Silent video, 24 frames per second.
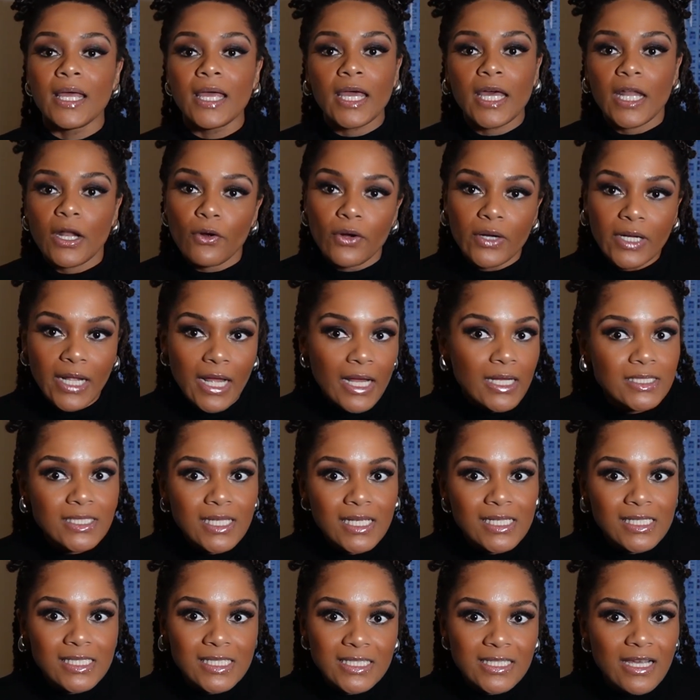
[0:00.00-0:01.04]
It already has
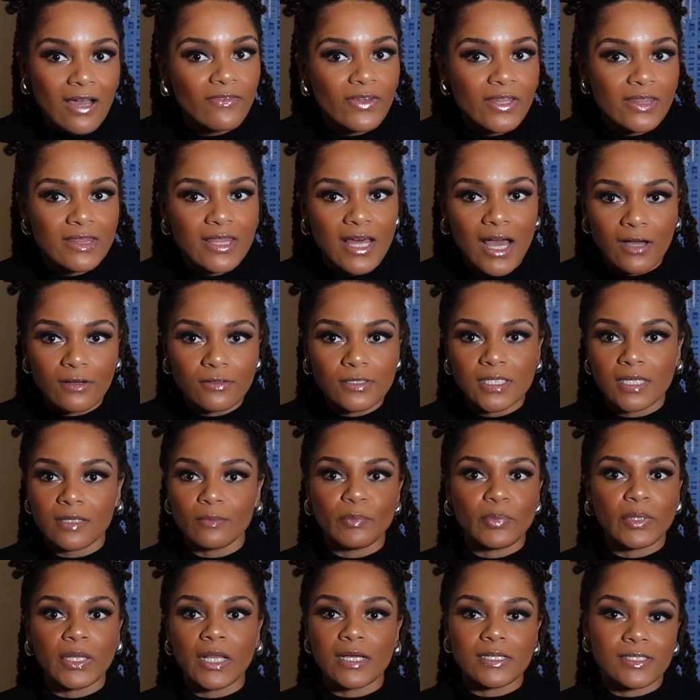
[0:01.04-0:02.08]
like
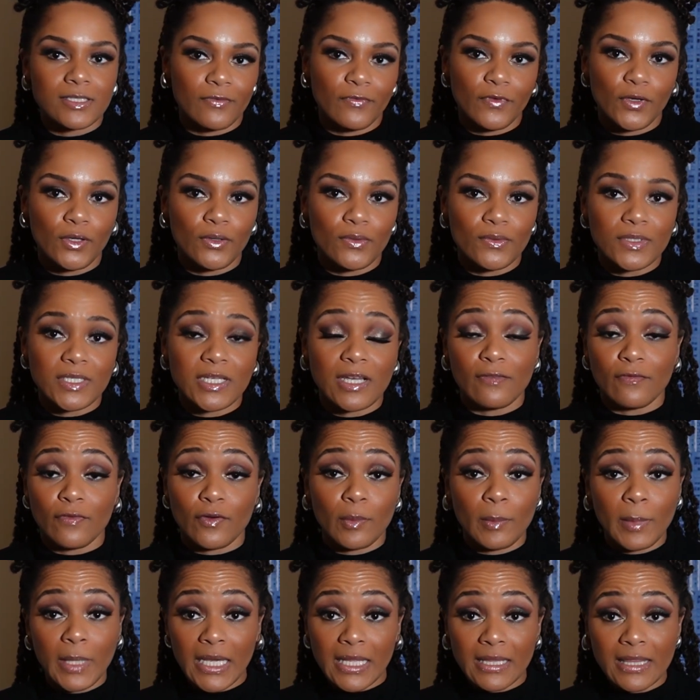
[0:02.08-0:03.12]
7,000 plus views and for
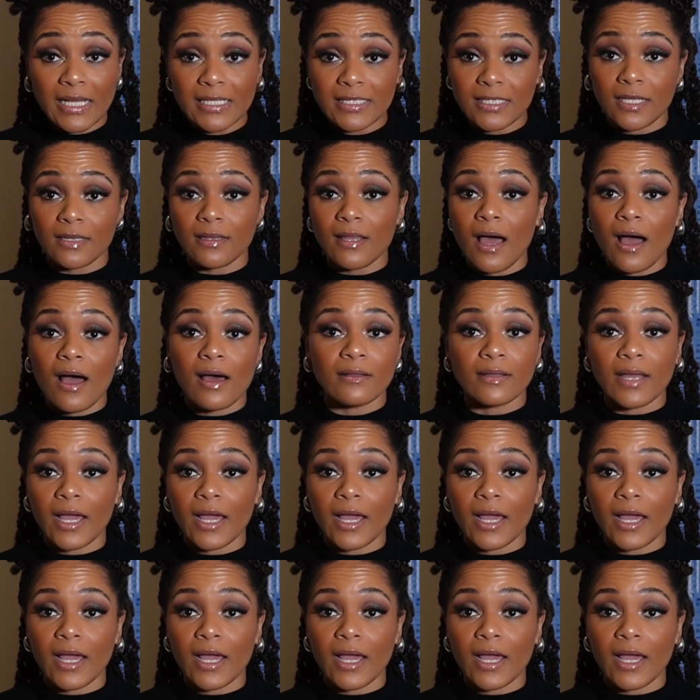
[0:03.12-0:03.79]
me that's a lot.